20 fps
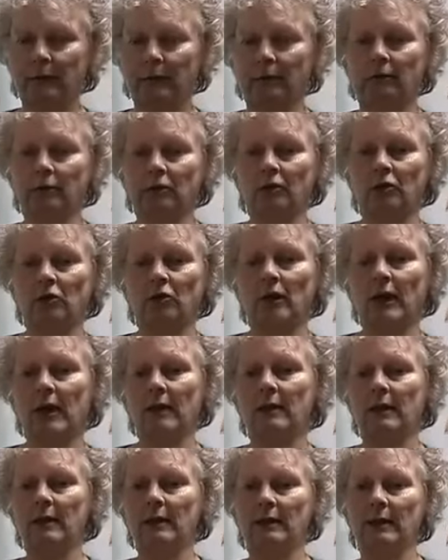just share
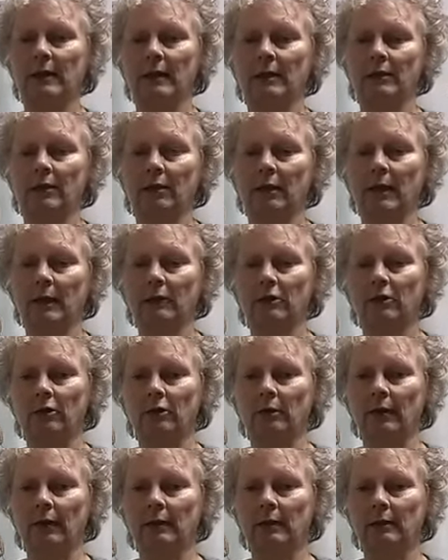these things or ask your
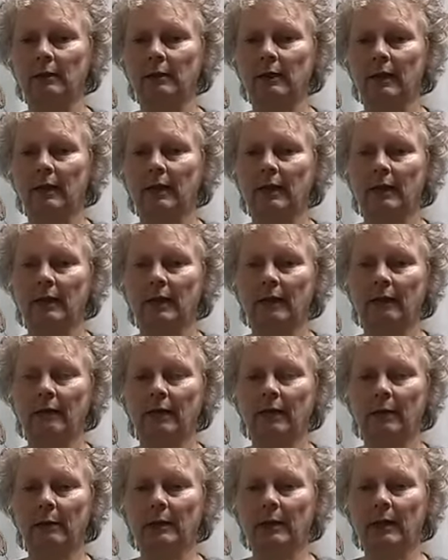guild if they
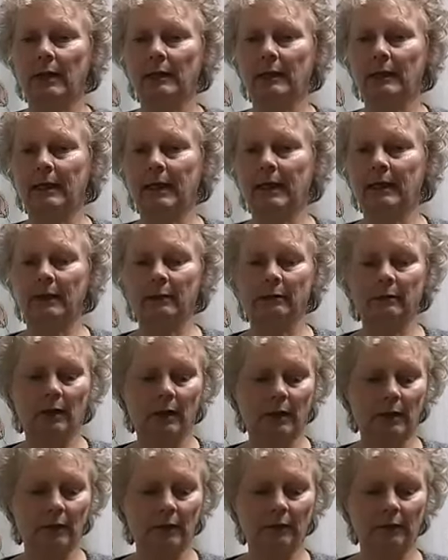would like to get them,
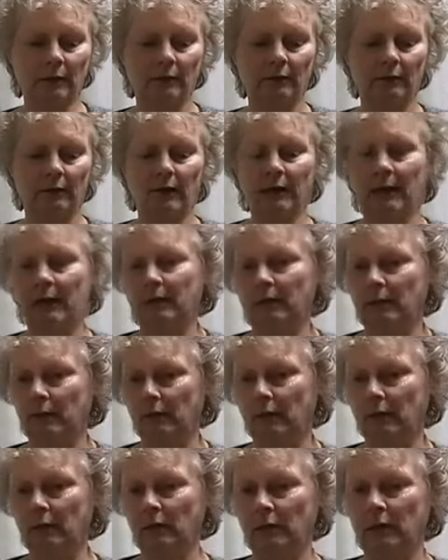rather than feeling that you've
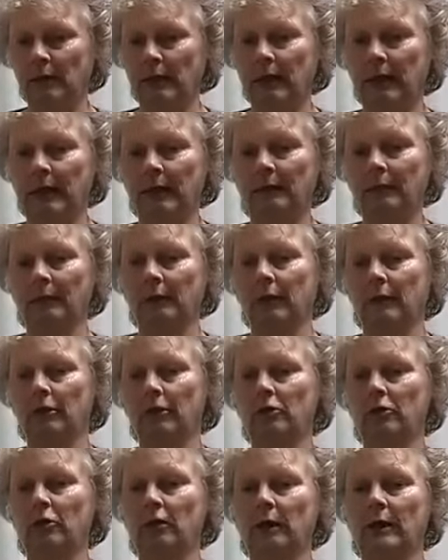got to have a
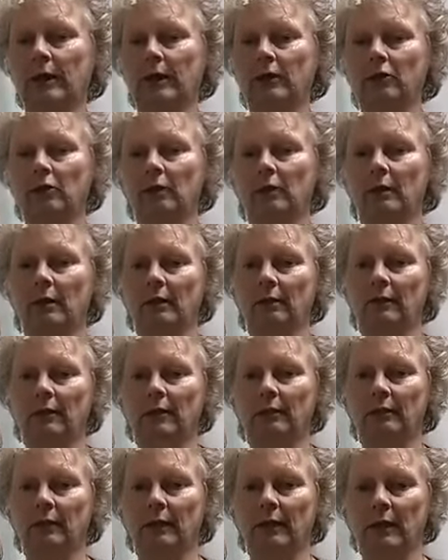huge collection of
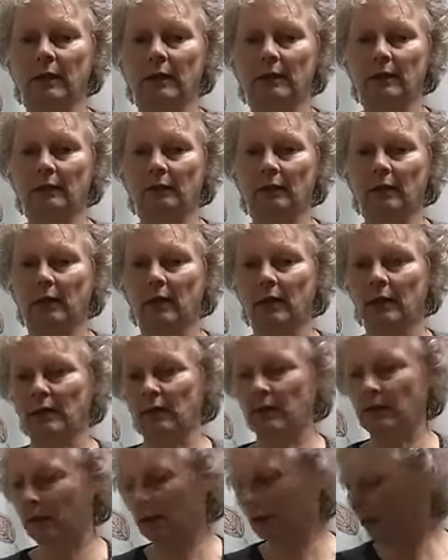different kinds of carders
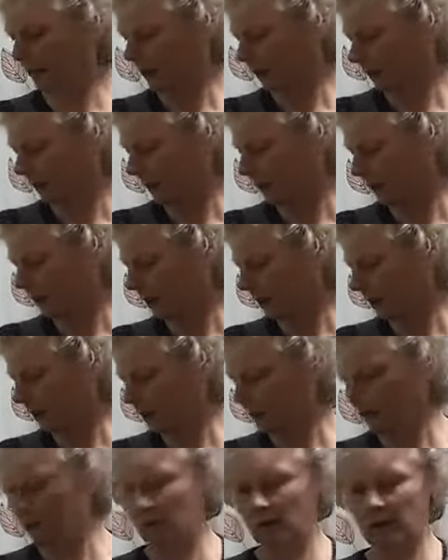and combs
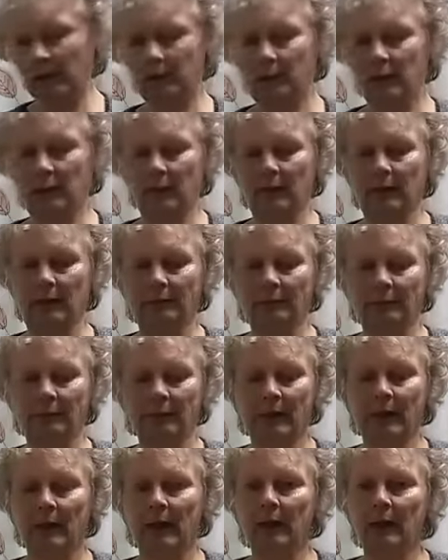for everything.
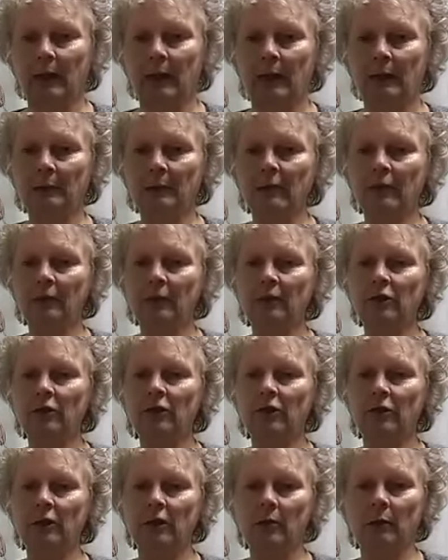I'm just going to show
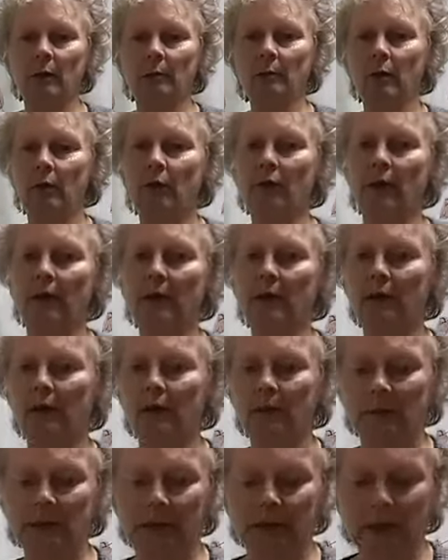you one more thing, going
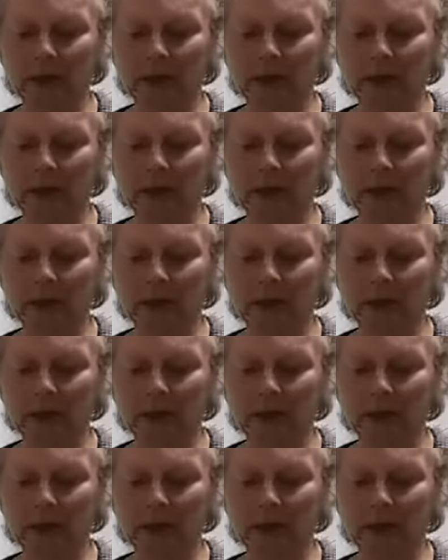back to